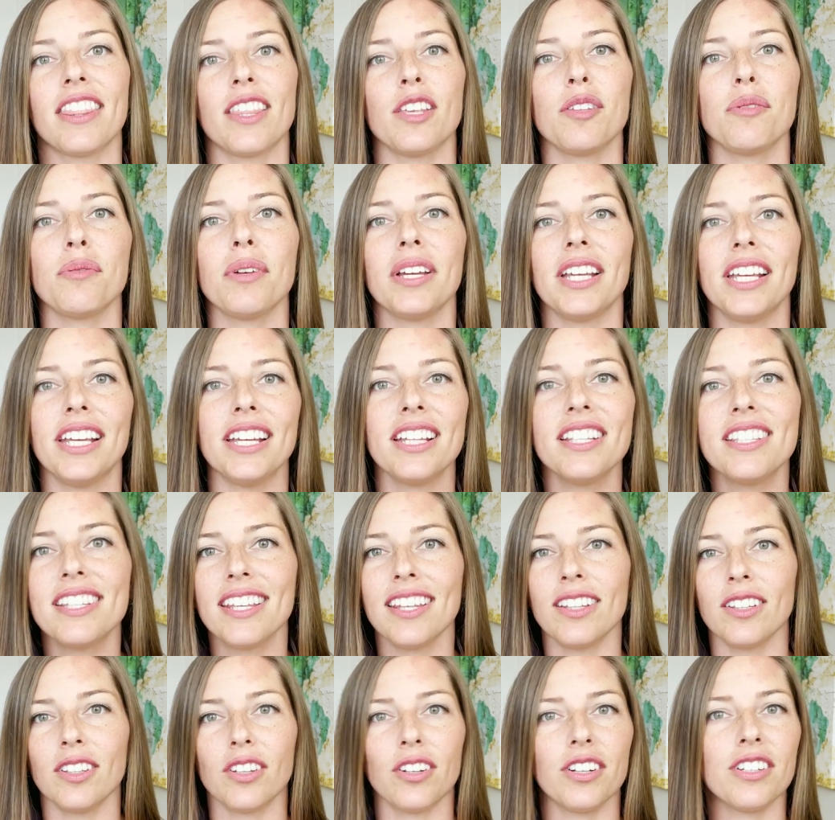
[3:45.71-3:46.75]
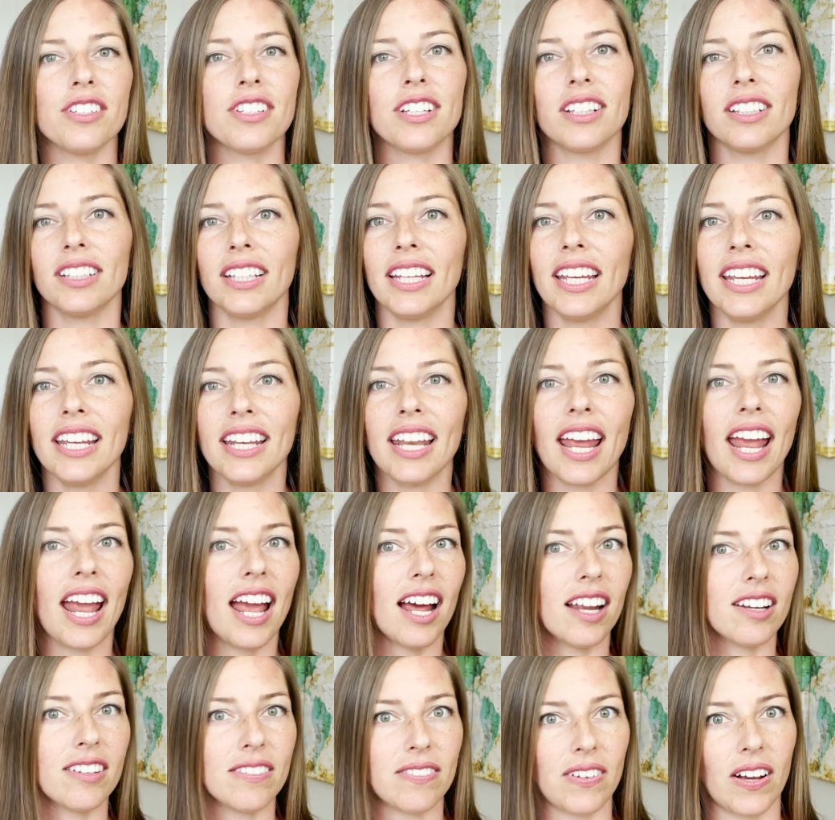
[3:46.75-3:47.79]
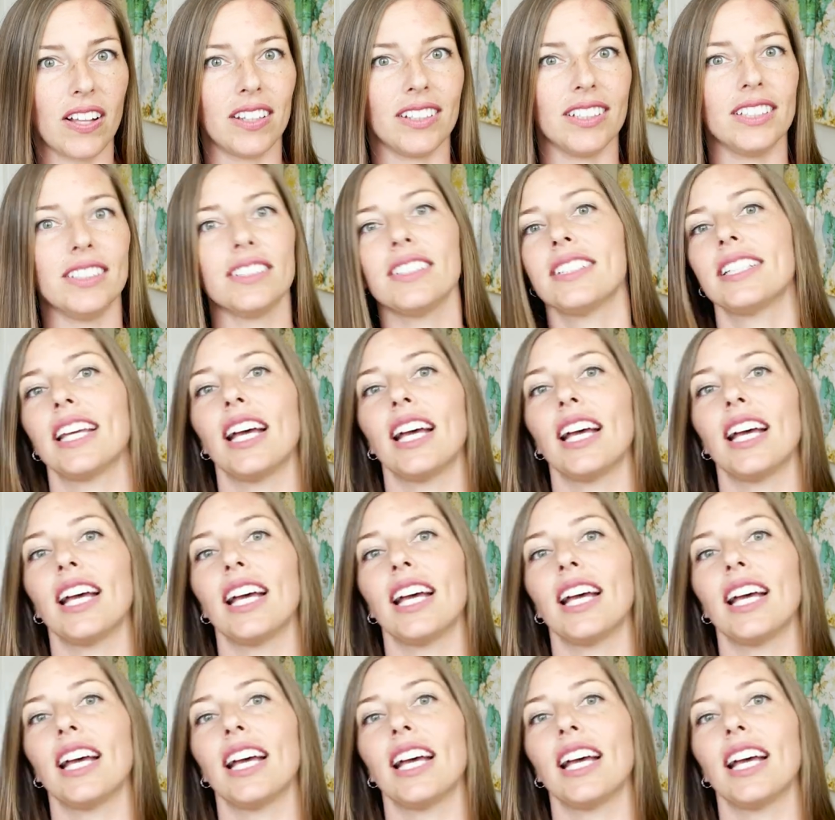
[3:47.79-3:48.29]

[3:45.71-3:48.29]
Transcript: This way, kids can learn to lead and follow,